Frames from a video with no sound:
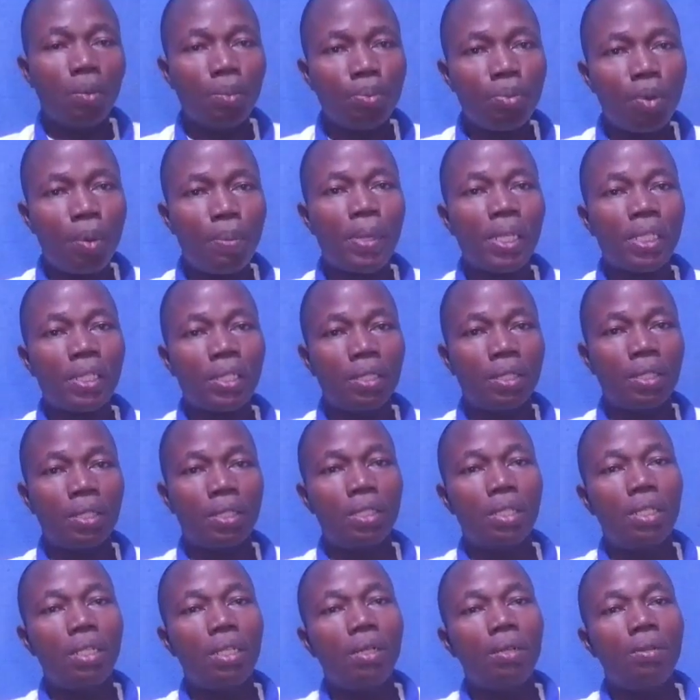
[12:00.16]

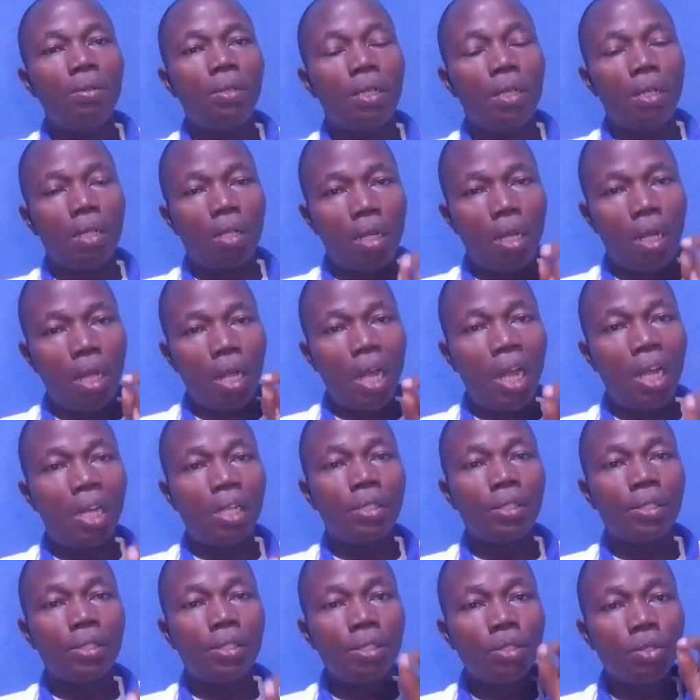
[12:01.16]
properties,
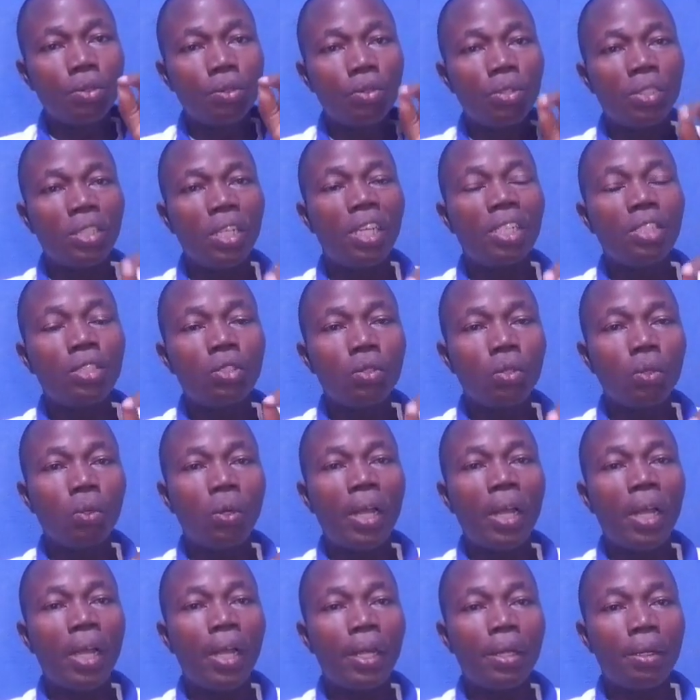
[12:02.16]
and you tend to
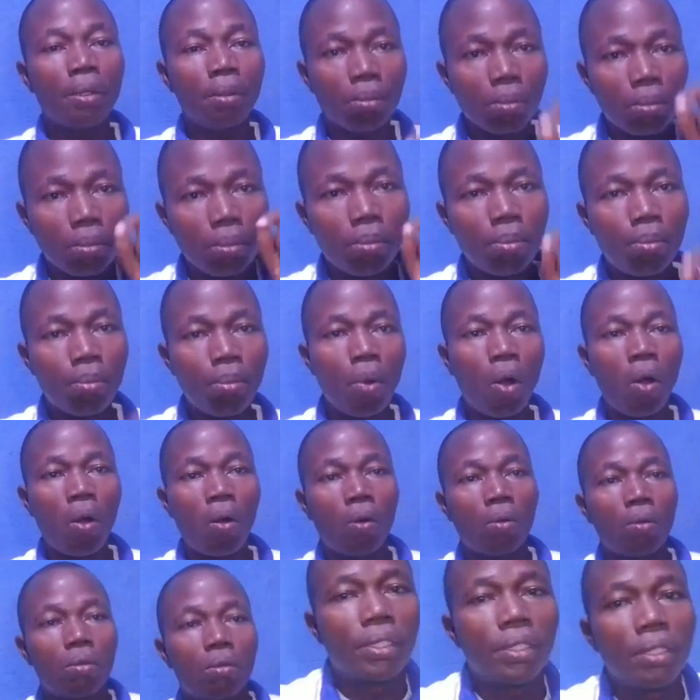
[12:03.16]
earn
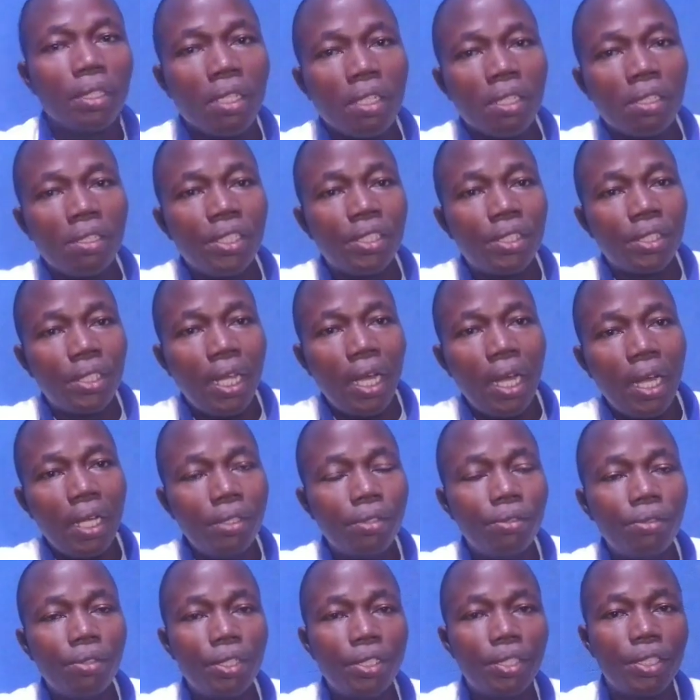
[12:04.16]
more. The
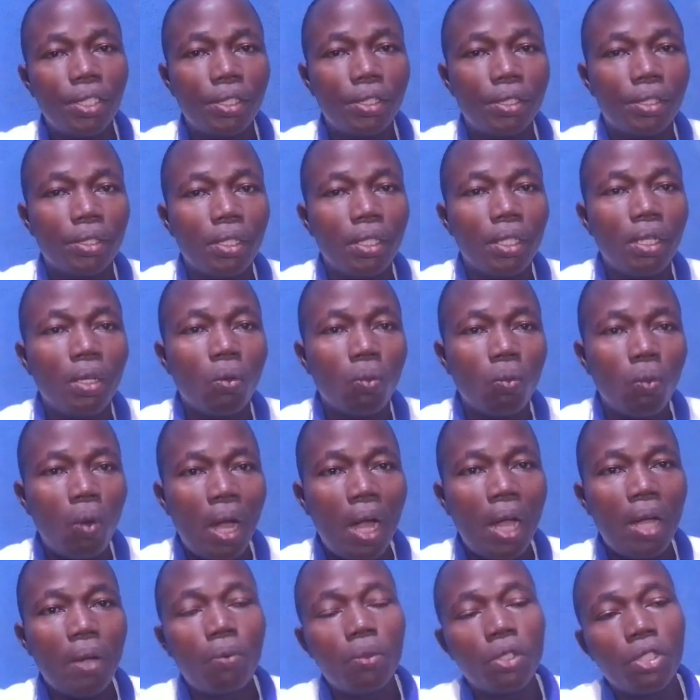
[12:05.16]
third reason
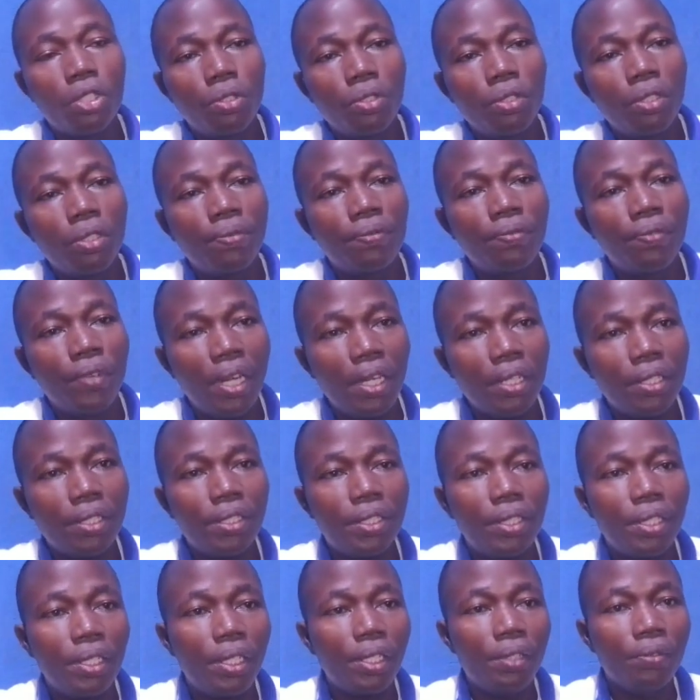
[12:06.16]
why we should
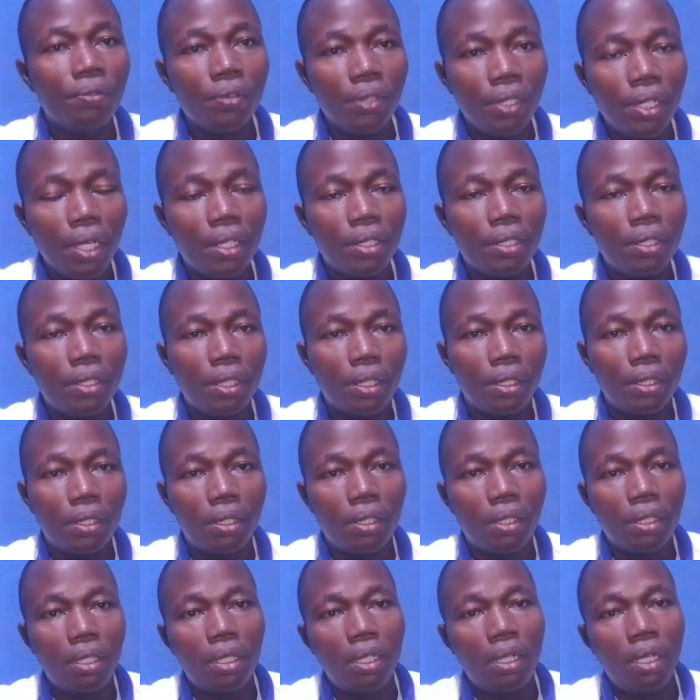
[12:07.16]
invest in real
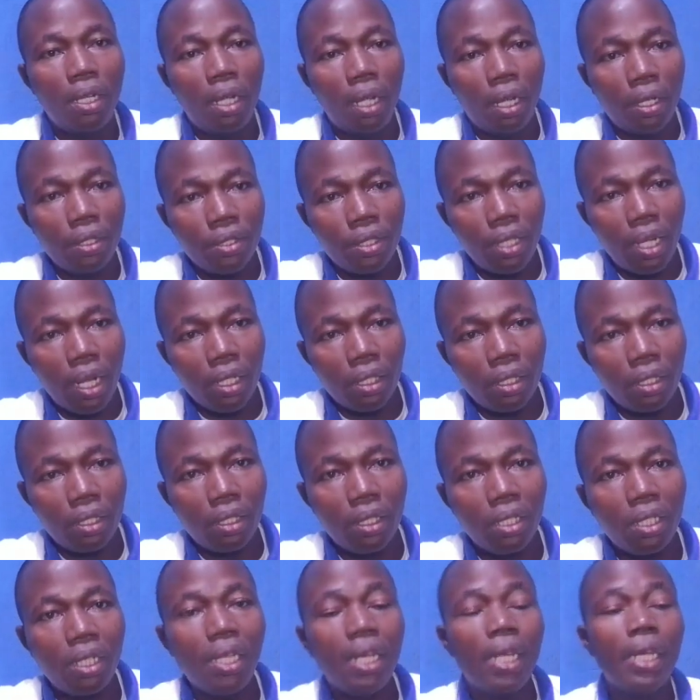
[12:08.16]
estate is that
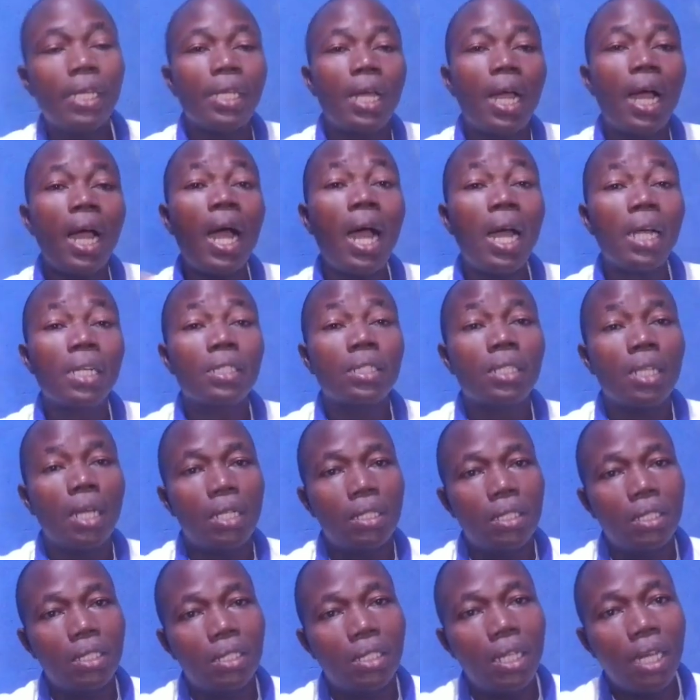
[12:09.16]
it acts
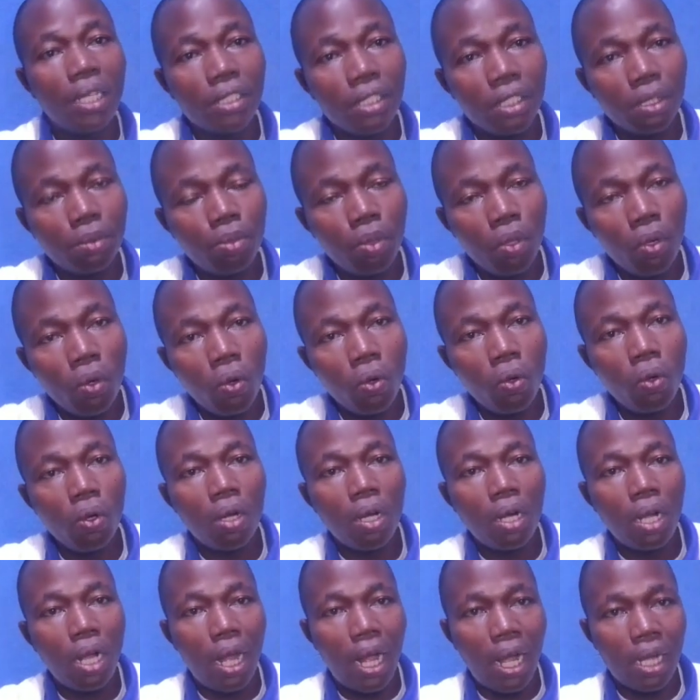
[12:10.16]
as a tangible
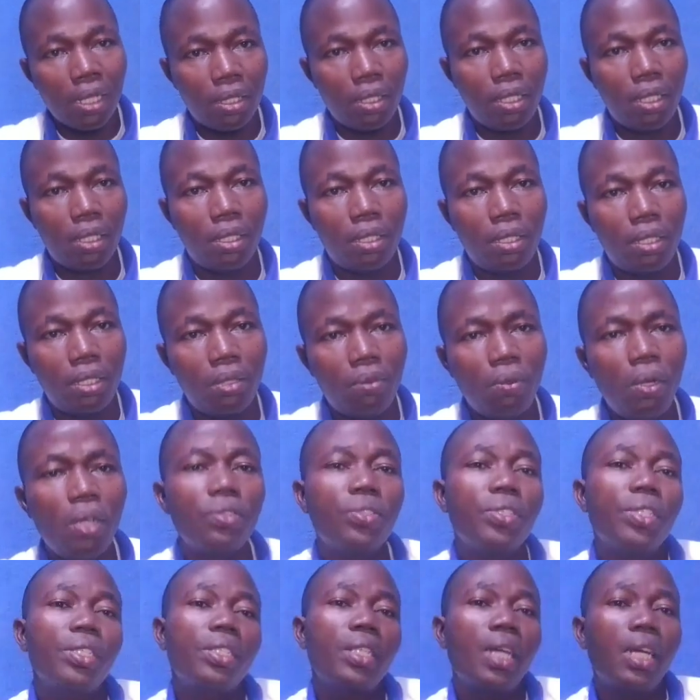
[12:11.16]
asset. When you
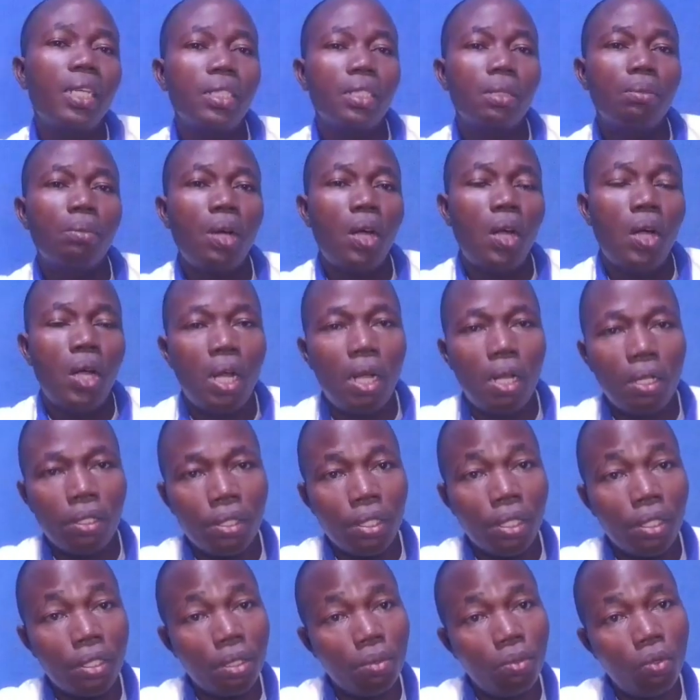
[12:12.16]
say
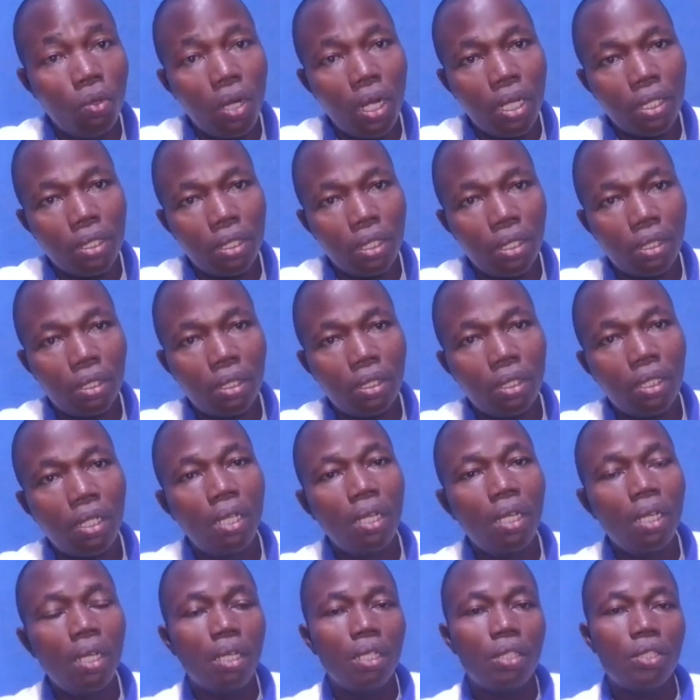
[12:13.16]
tangible asset,
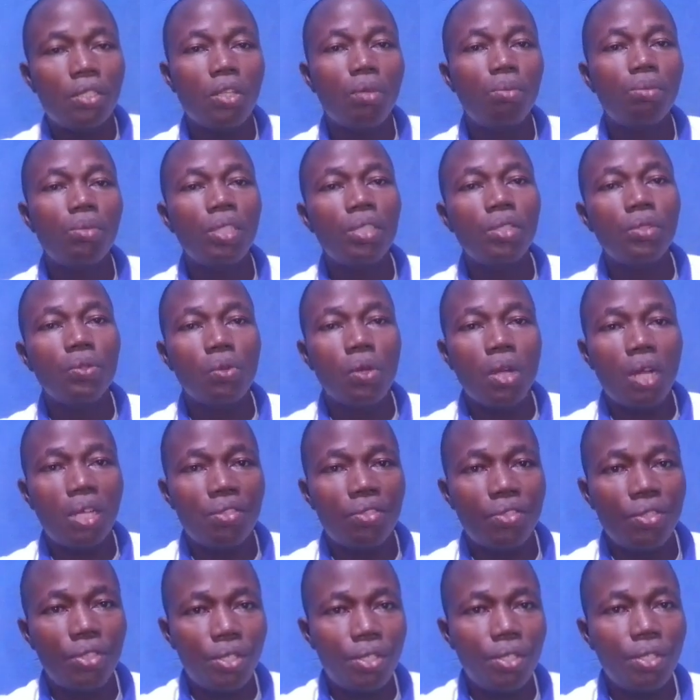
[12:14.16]
it's something you can
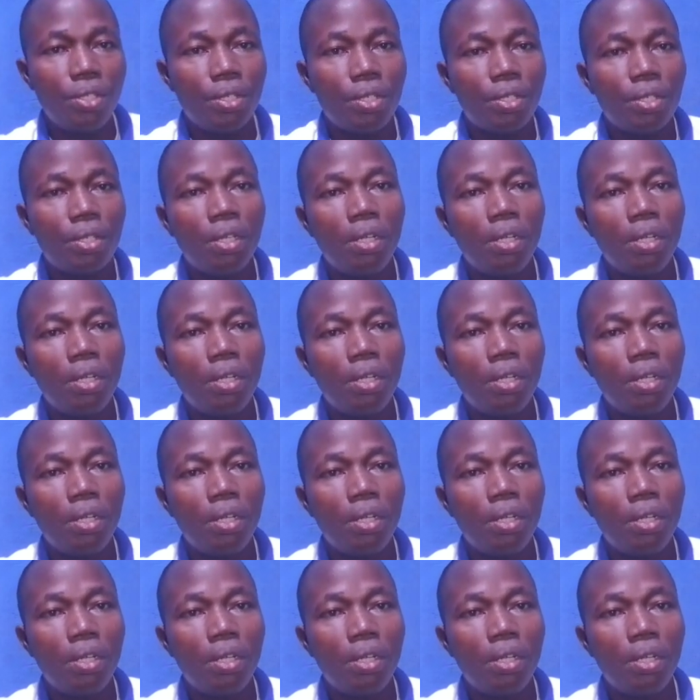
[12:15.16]
see,